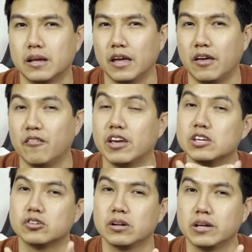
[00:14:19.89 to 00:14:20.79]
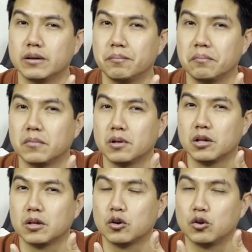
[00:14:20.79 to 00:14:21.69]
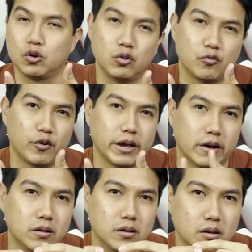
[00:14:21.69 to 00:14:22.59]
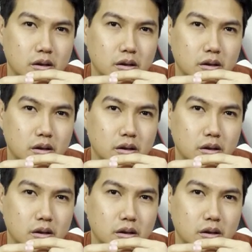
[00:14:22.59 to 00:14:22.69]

eventually could fail